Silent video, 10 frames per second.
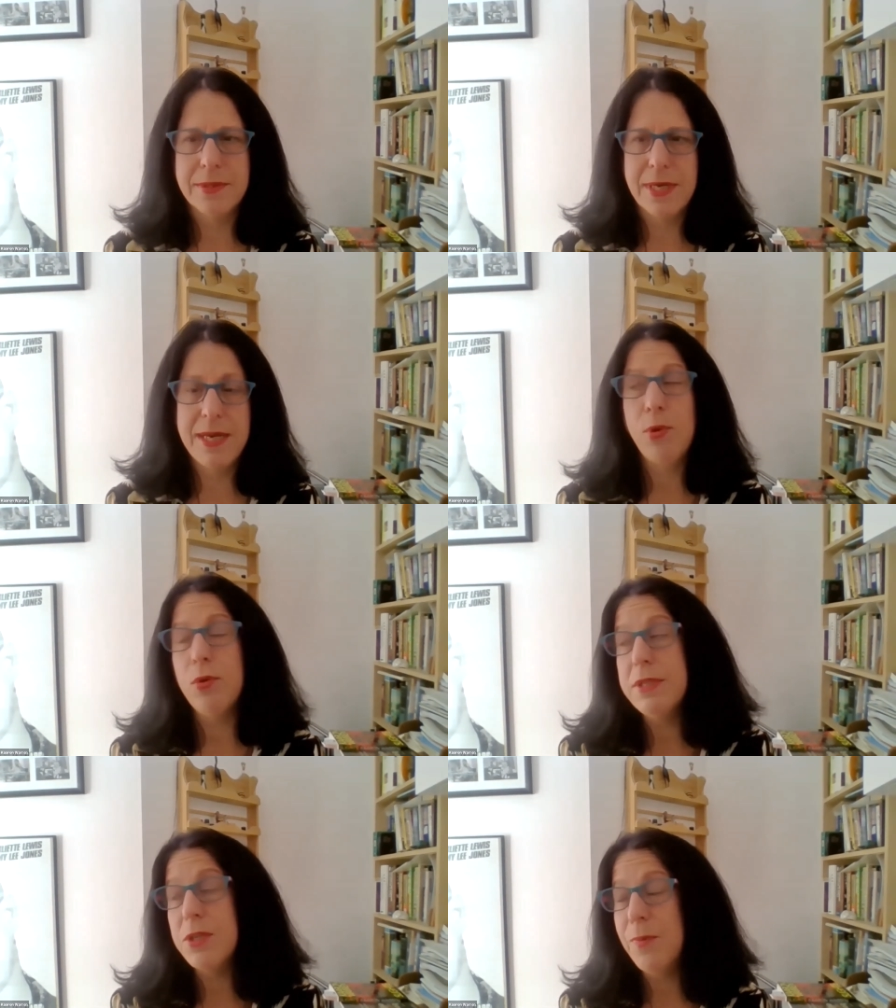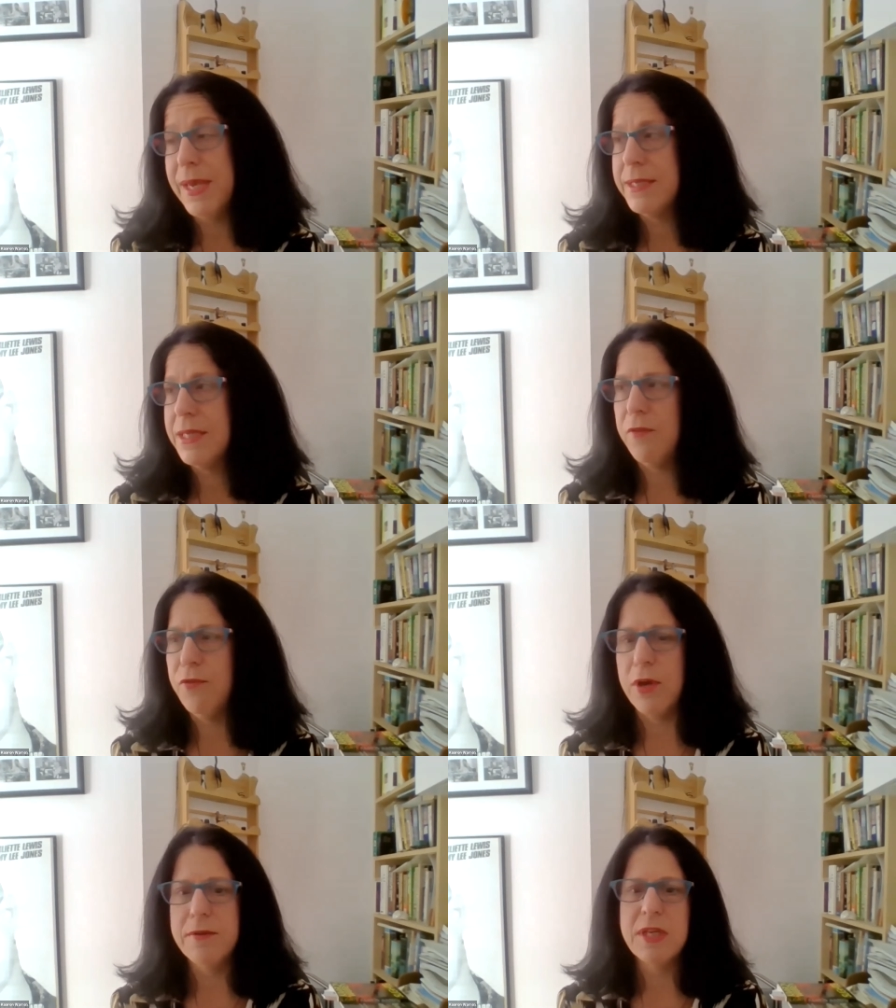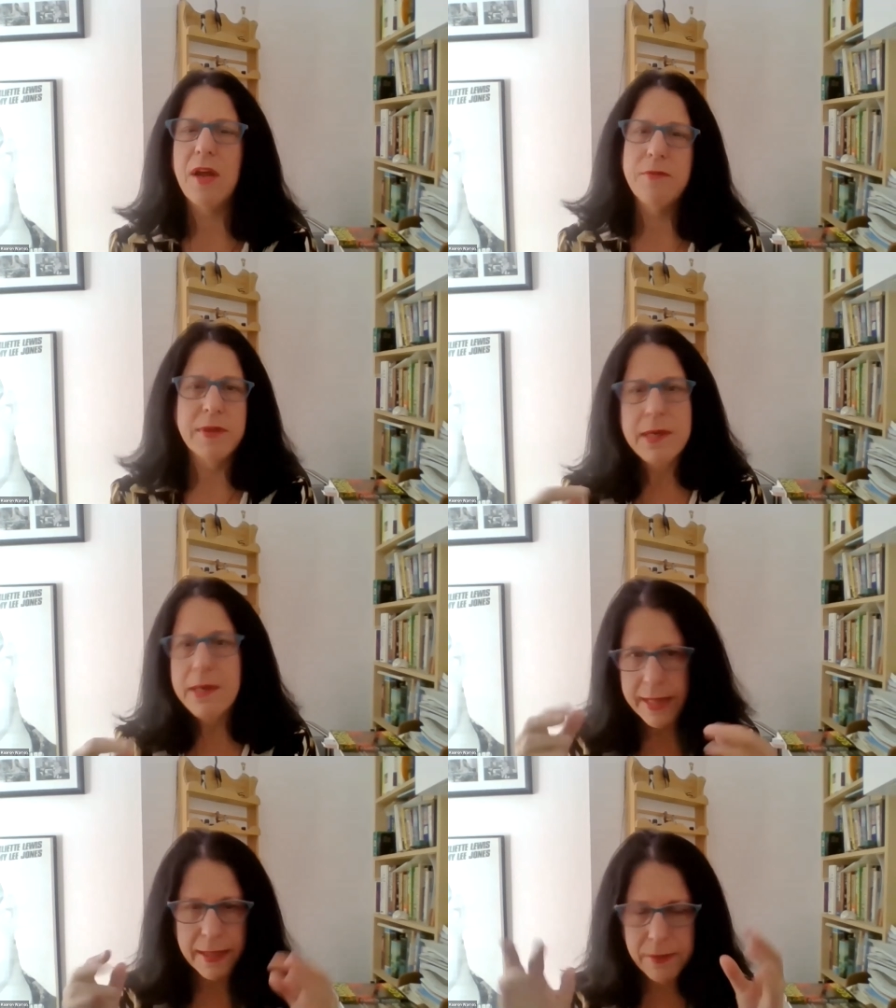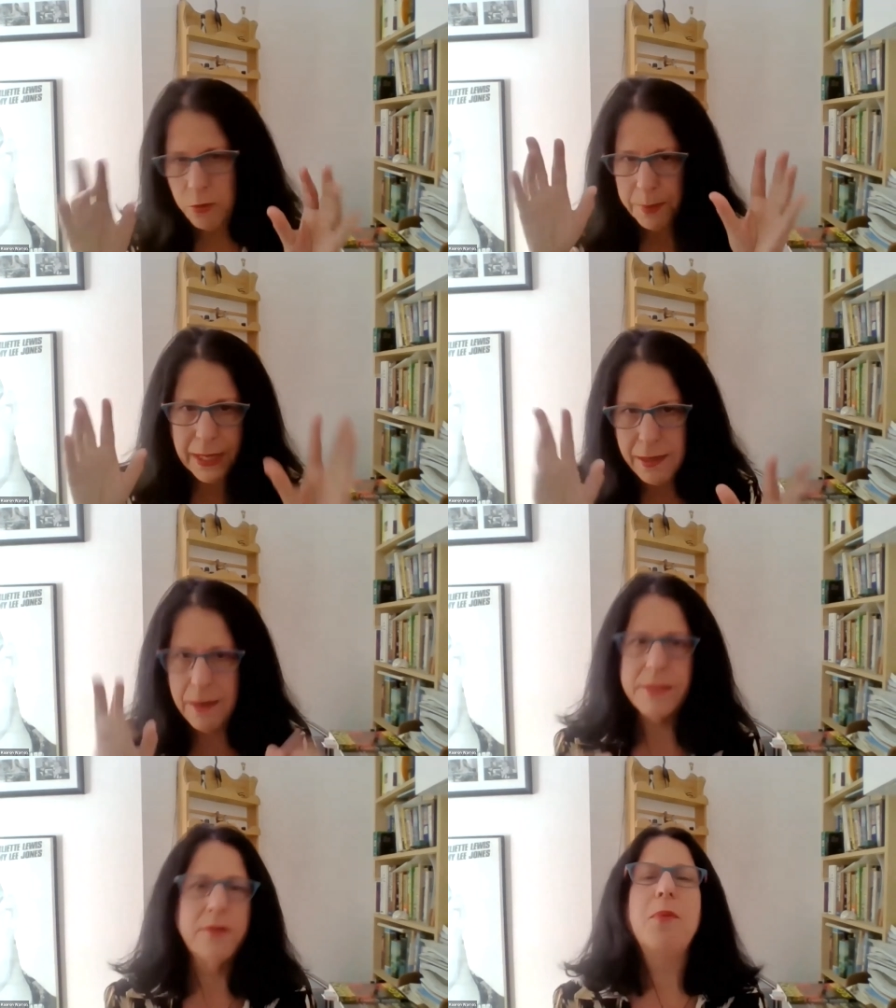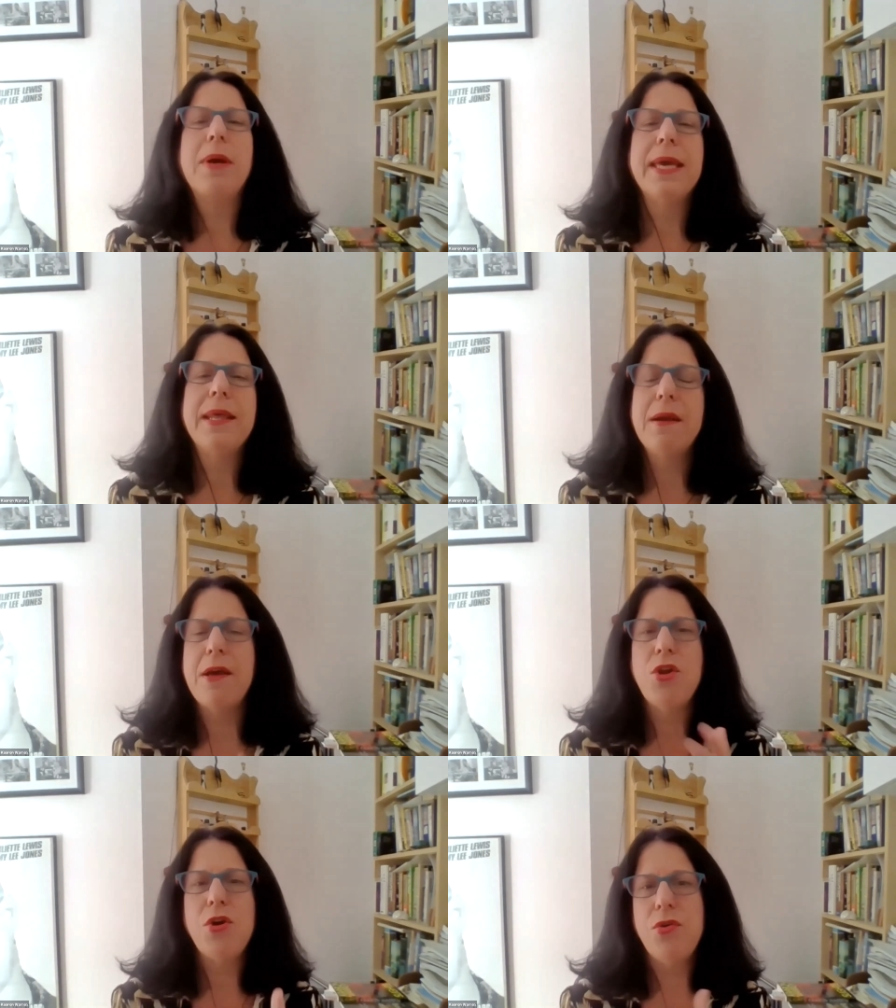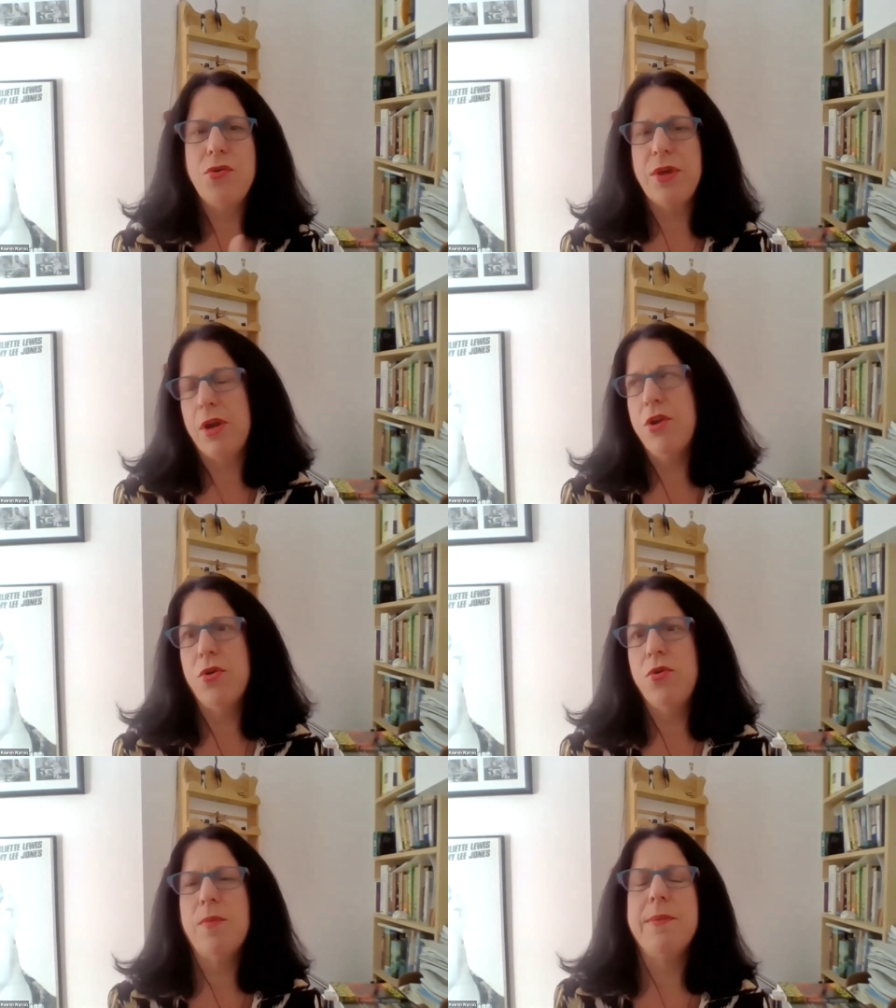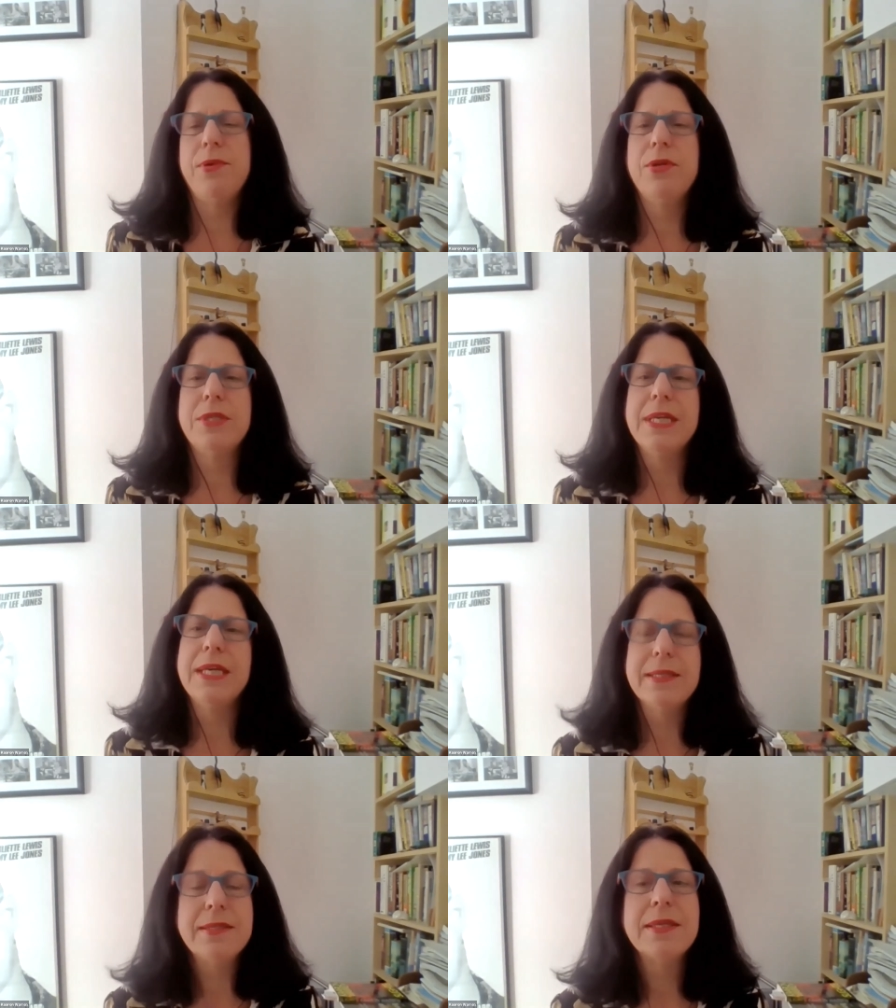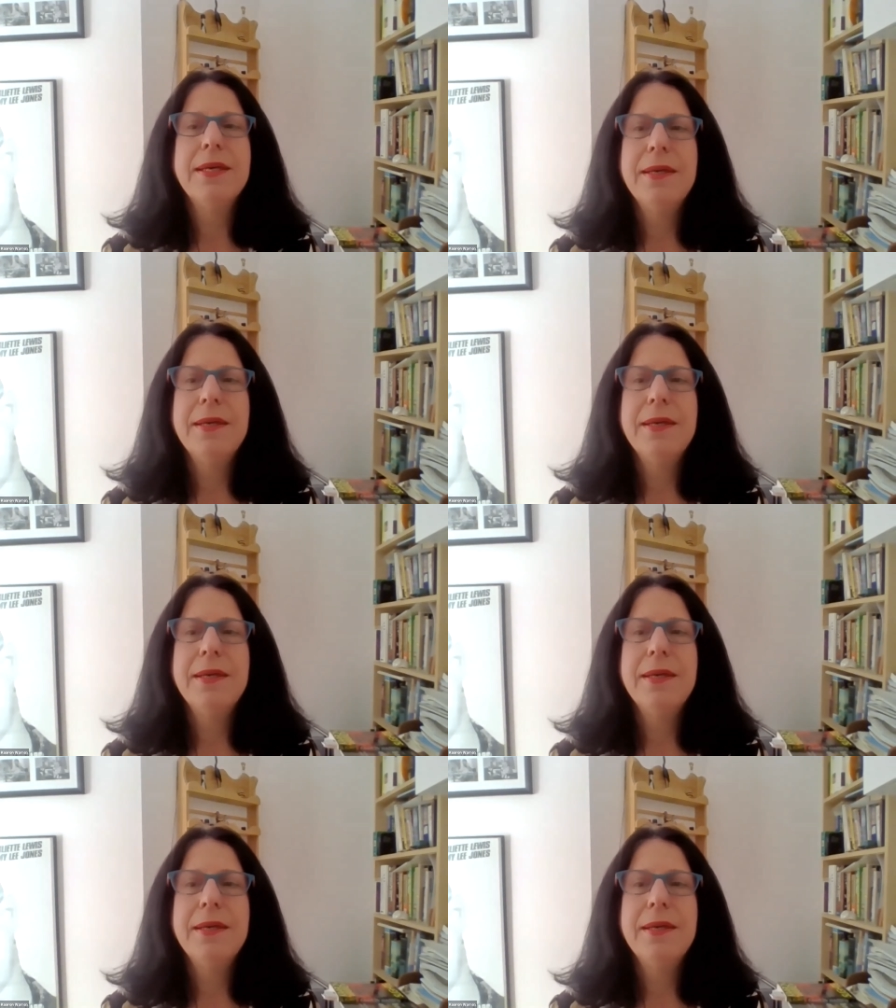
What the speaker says: and important to me until that little ping goes off in my head and I know who my person is.